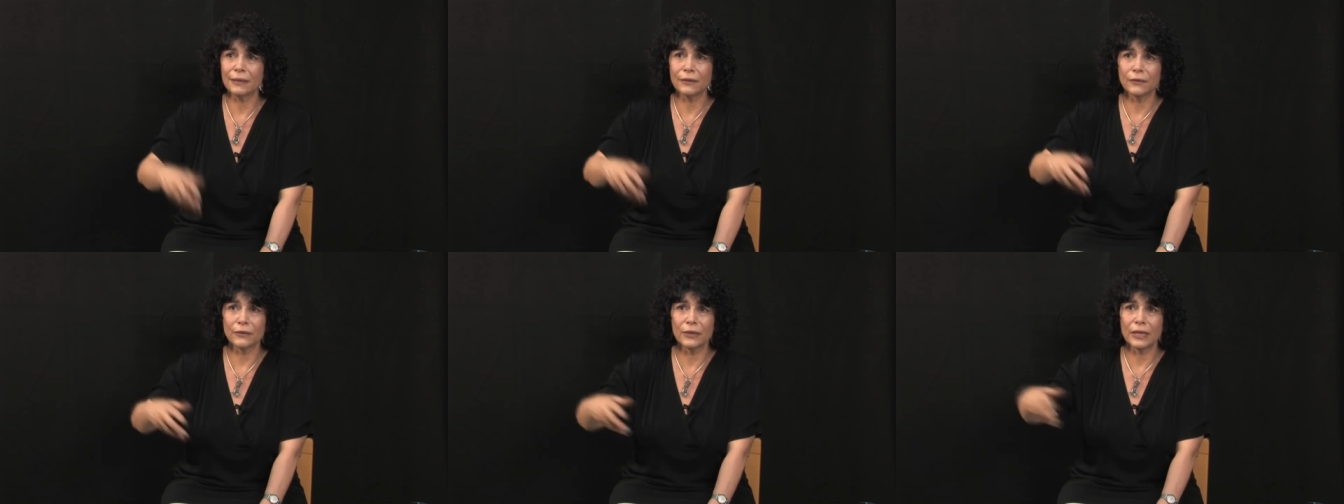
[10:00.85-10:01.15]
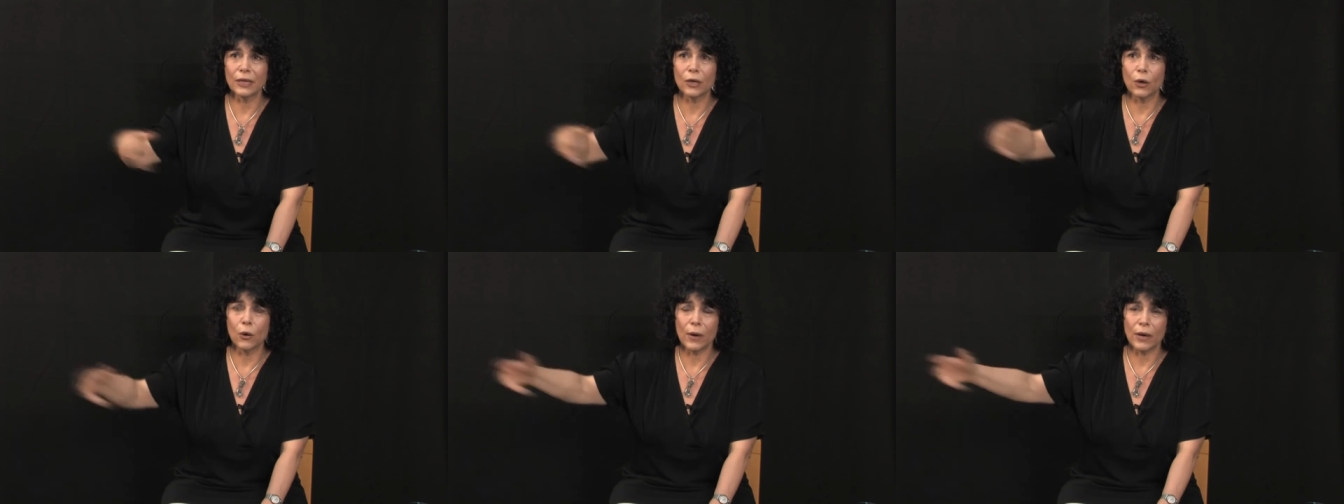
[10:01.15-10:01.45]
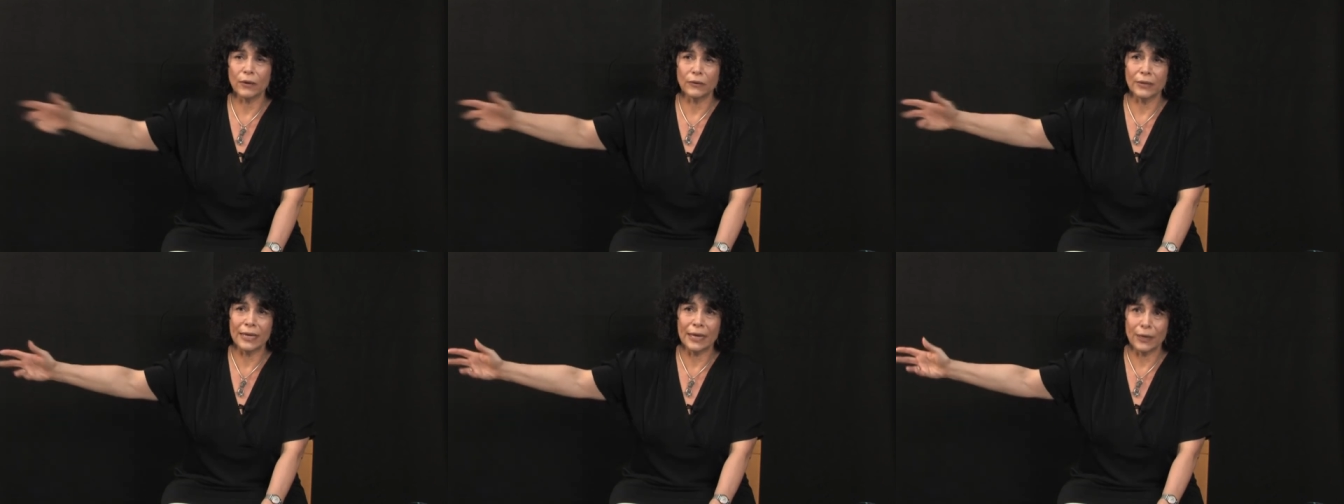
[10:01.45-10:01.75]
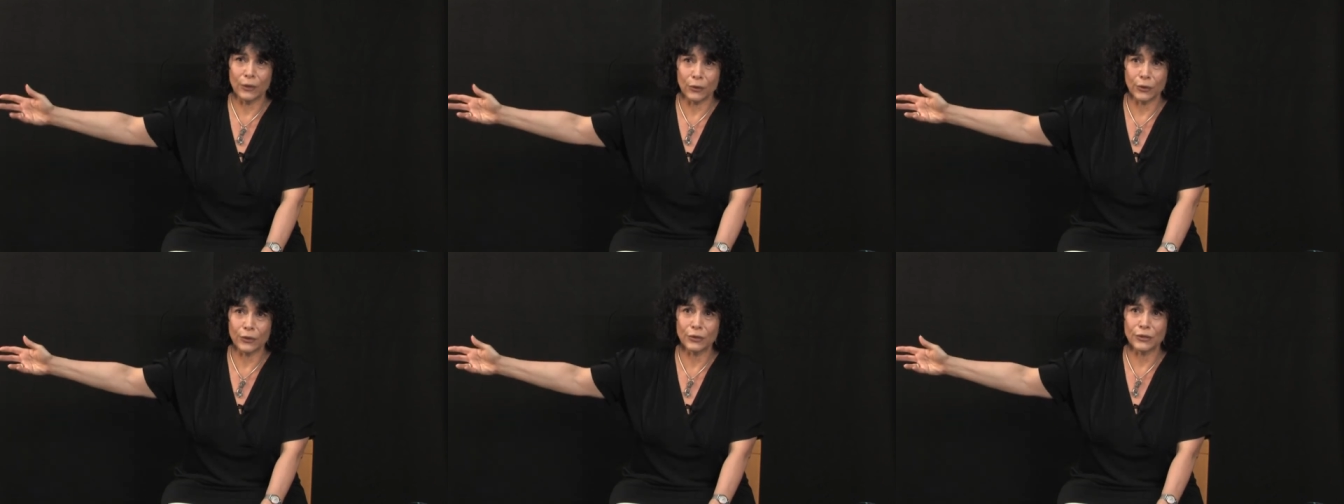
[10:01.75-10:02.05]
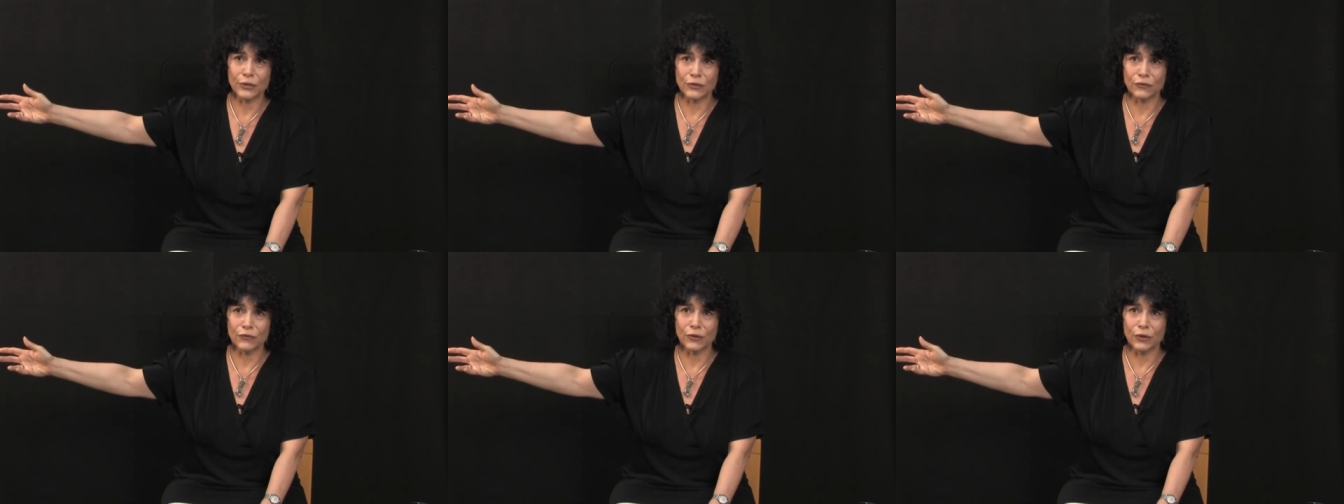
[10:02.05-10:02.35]
literally go out and get
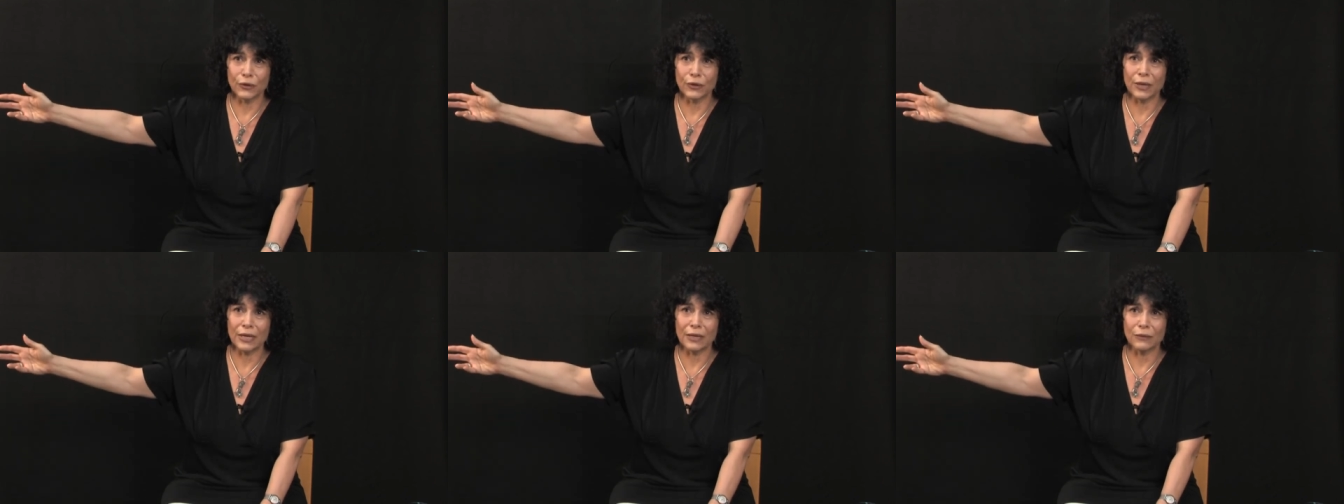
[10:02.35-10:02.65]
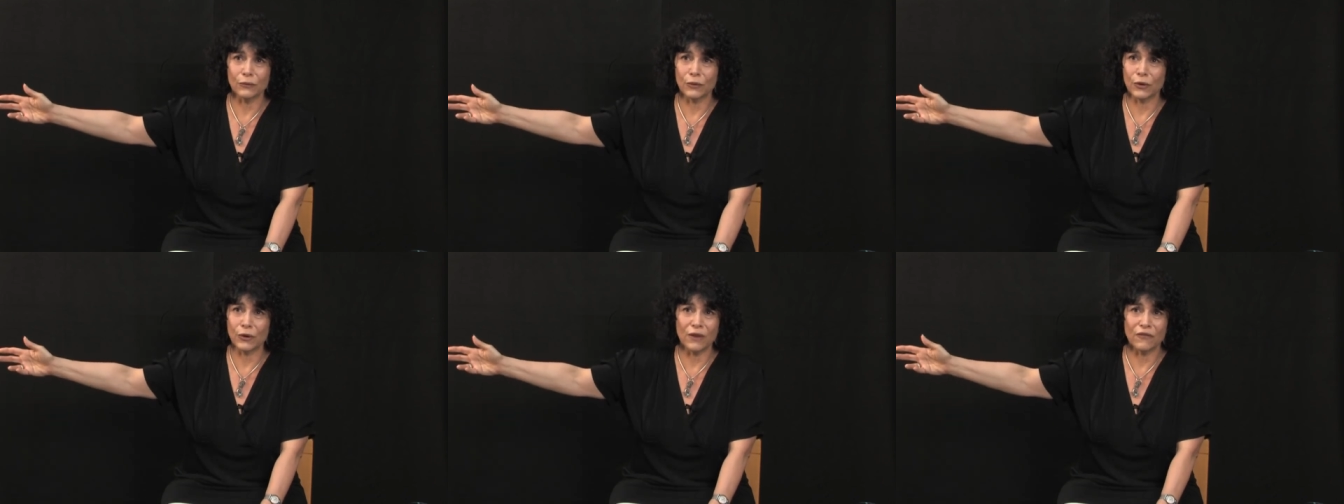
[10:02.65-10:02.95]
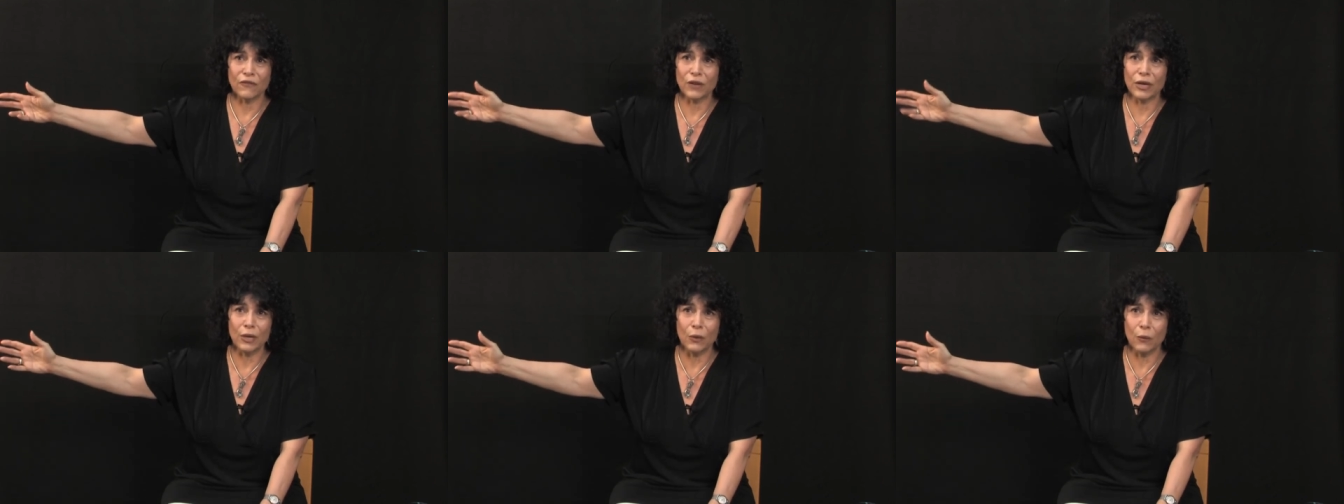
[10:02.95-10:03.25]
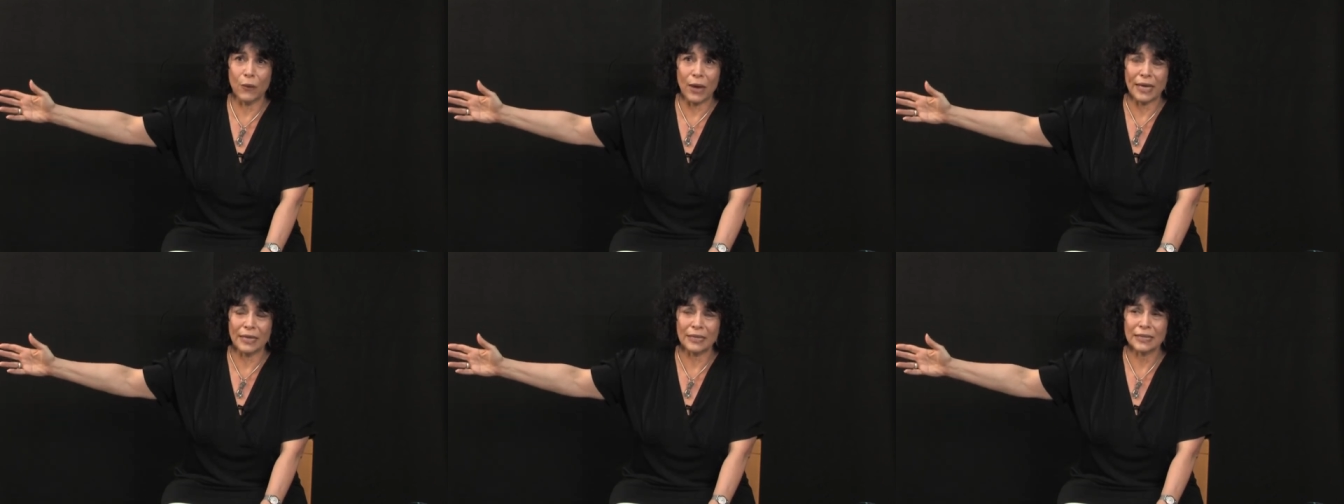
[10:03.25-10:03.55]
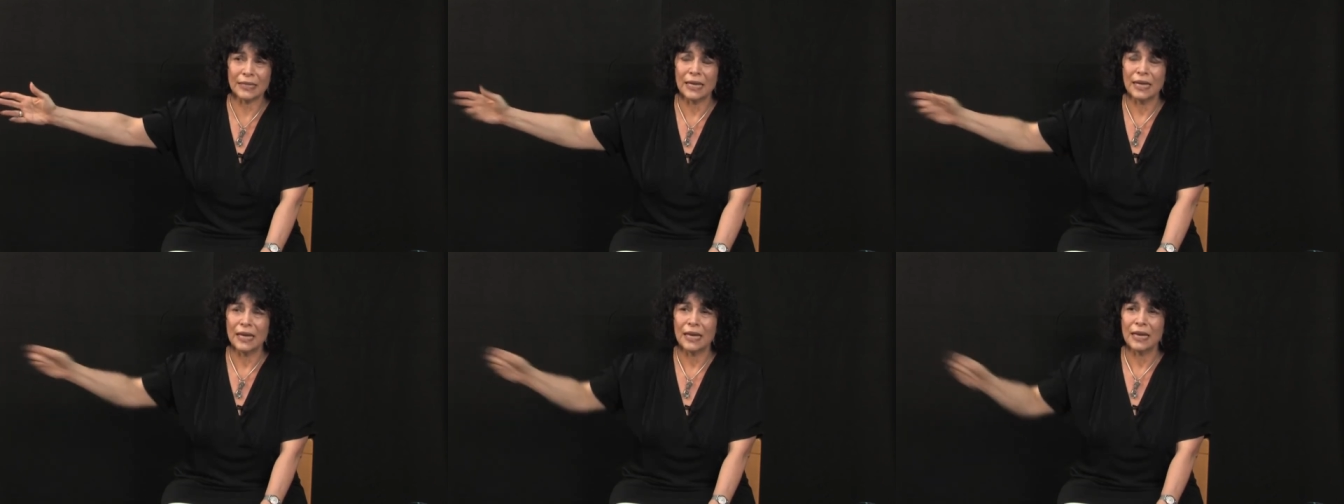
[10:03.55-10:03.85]
orders for Grit wherever he
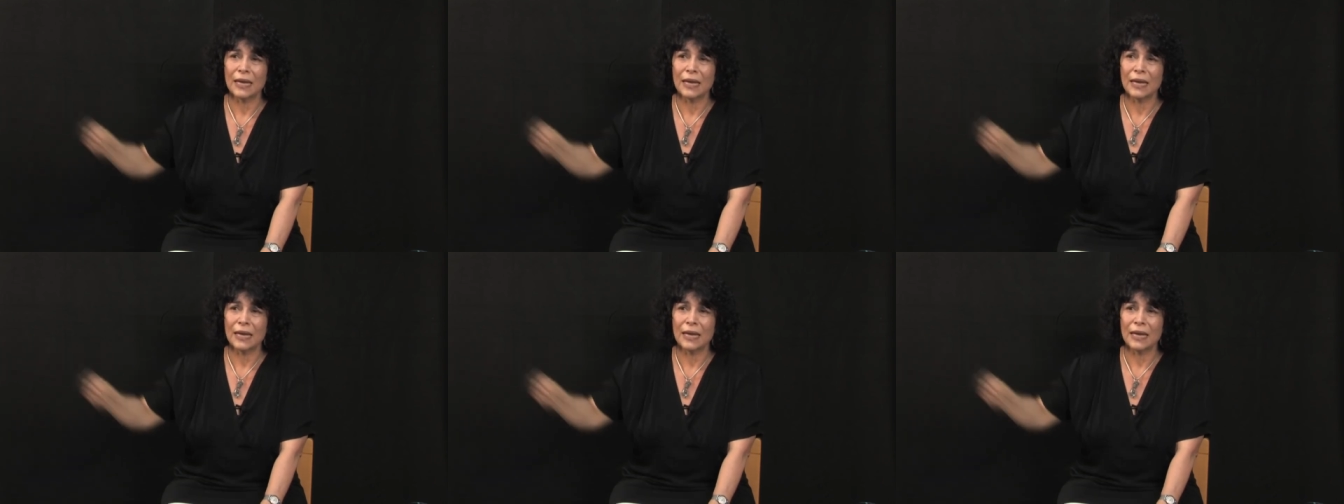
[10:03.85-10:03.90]
went.